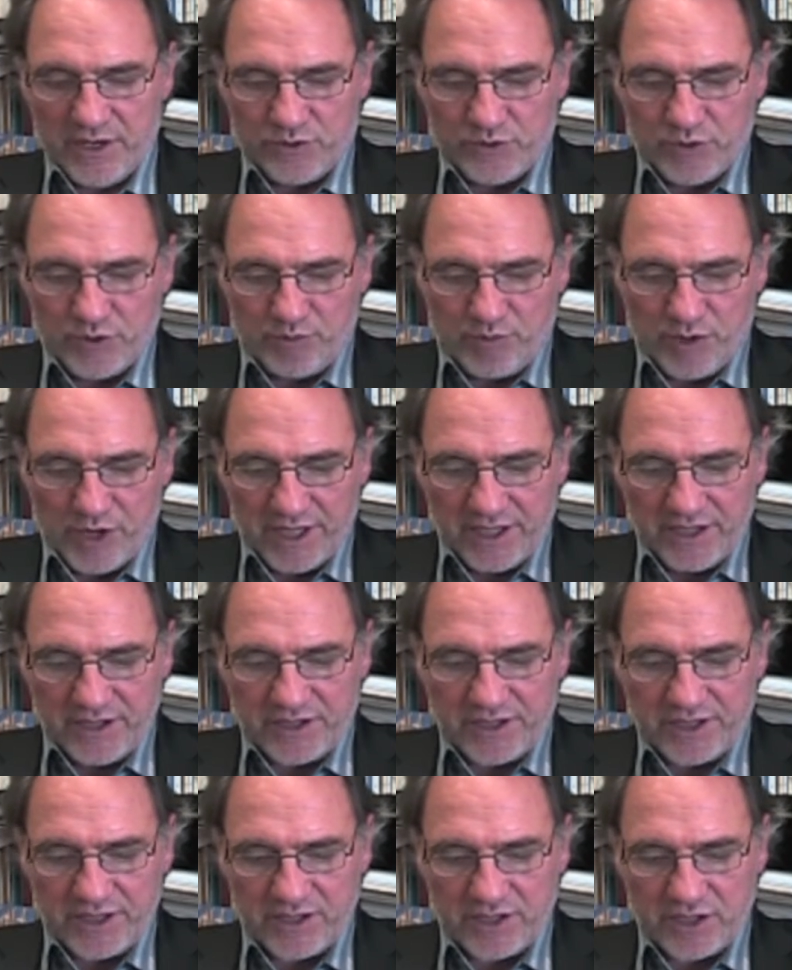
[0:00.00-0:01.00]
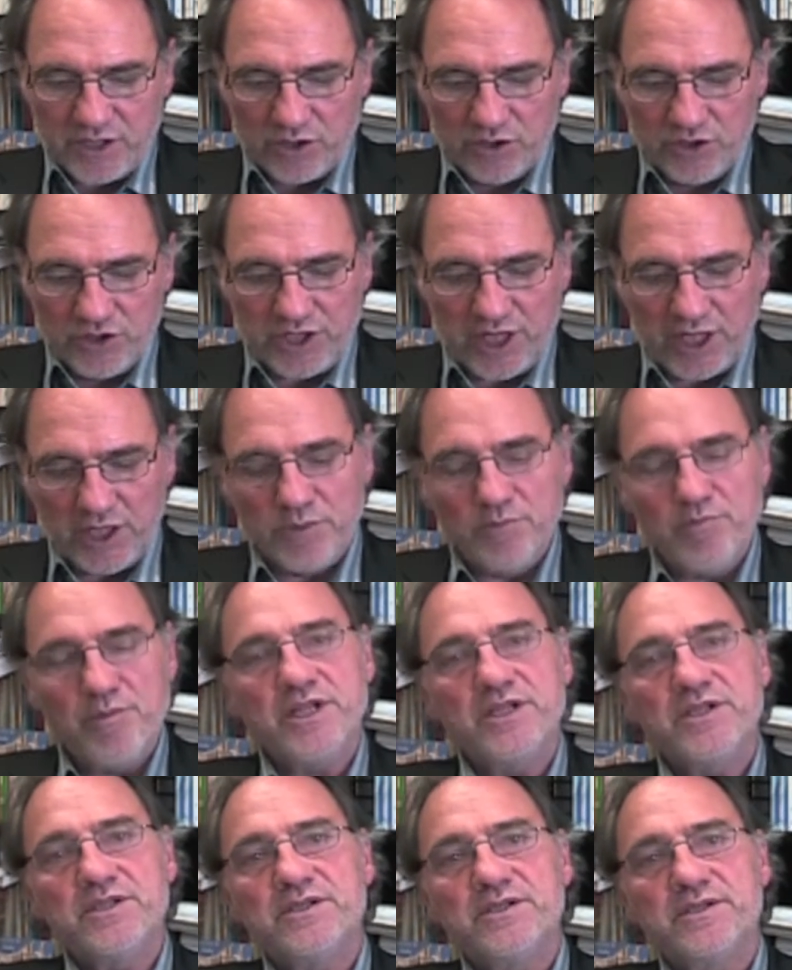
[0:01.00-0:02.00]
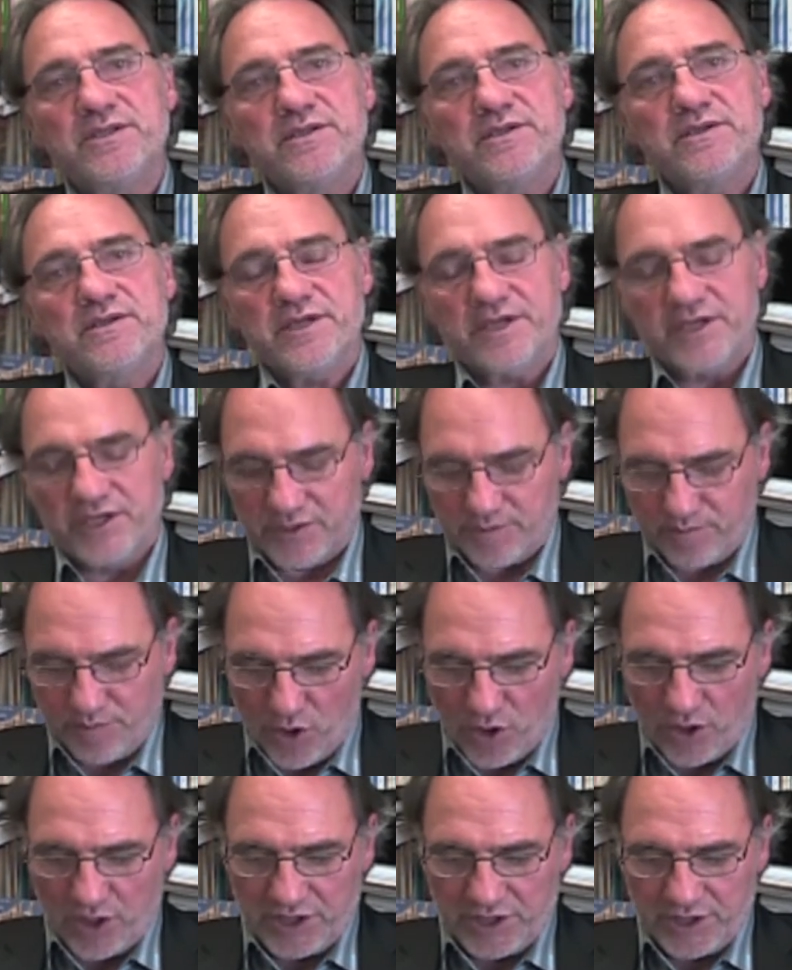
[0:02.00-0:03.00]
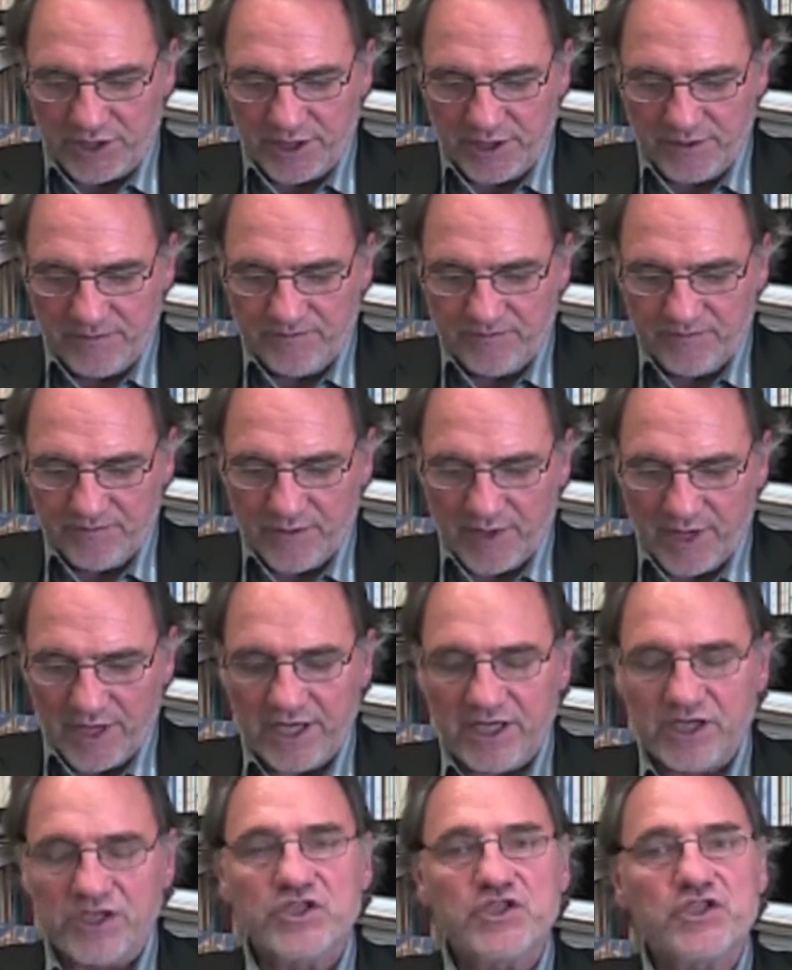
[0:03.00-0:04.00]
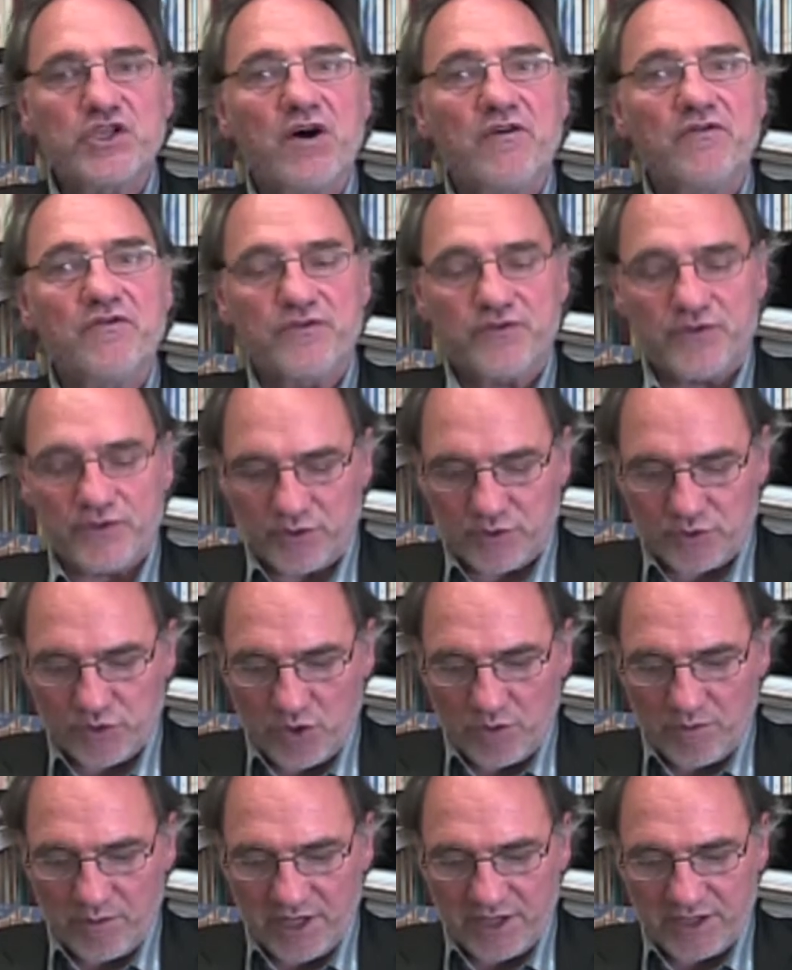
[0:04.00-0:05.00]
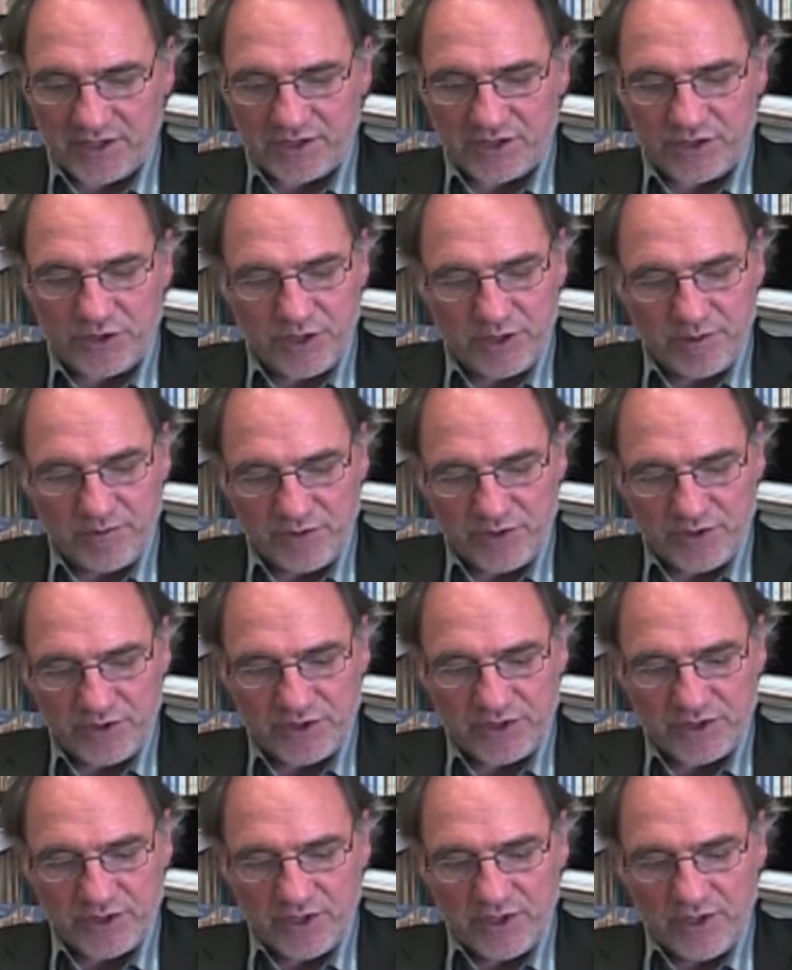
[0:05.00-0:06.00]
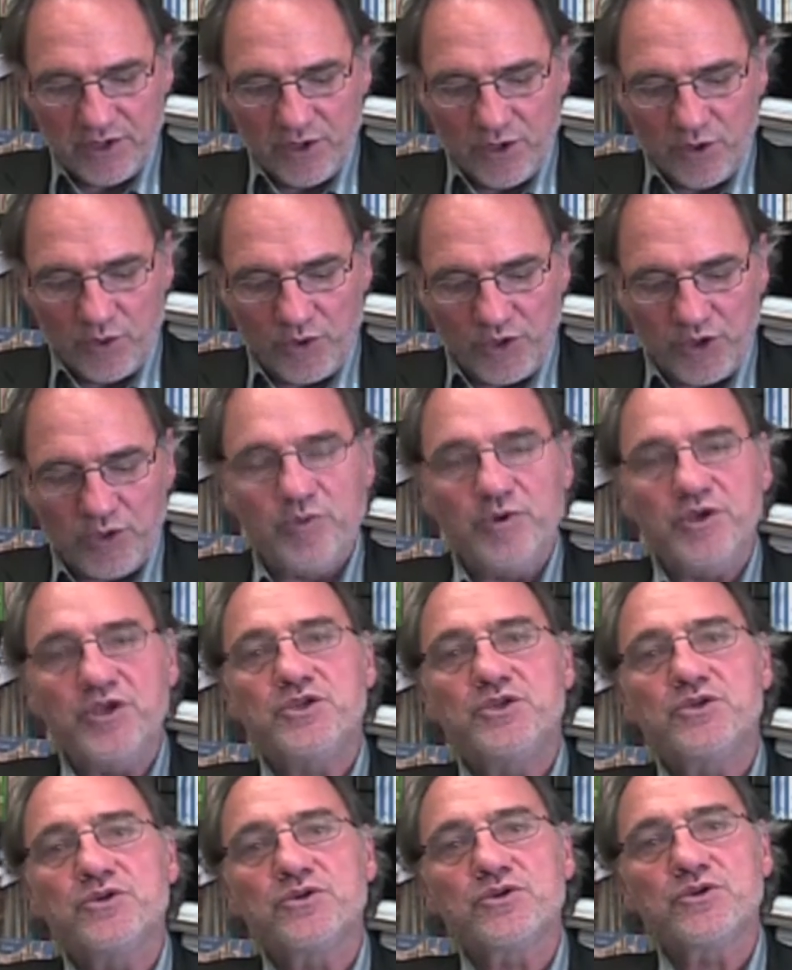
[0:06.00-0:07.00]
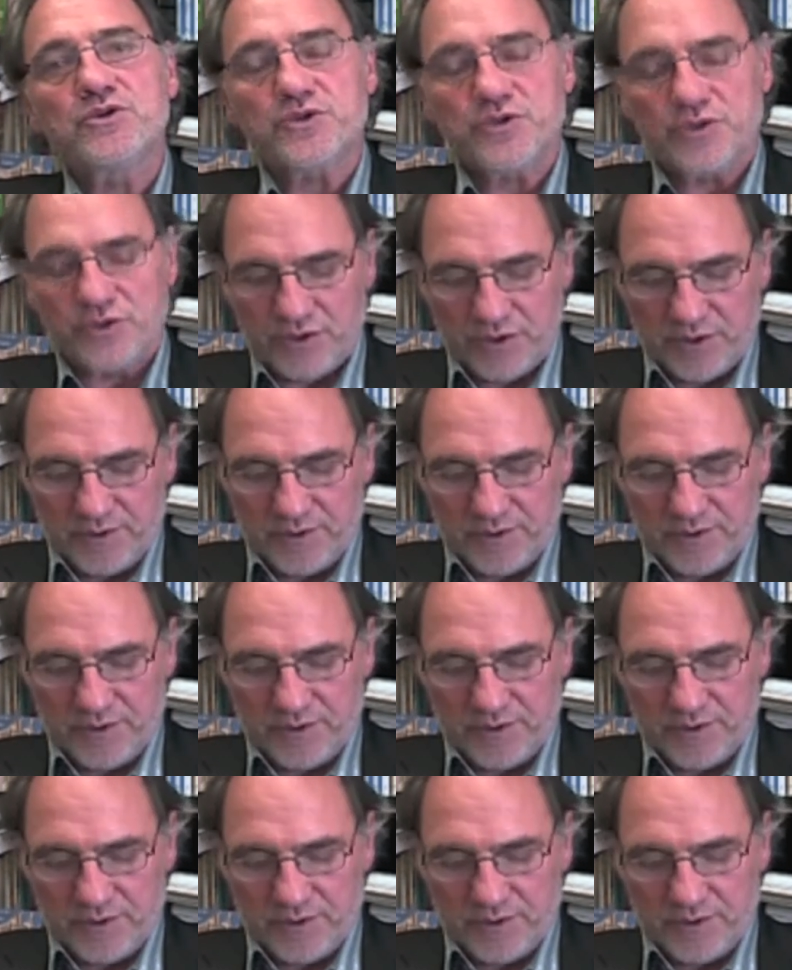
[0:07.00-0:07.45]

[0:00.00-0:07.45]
replaced its contentment, its poetry, its soft romance dreams with visions,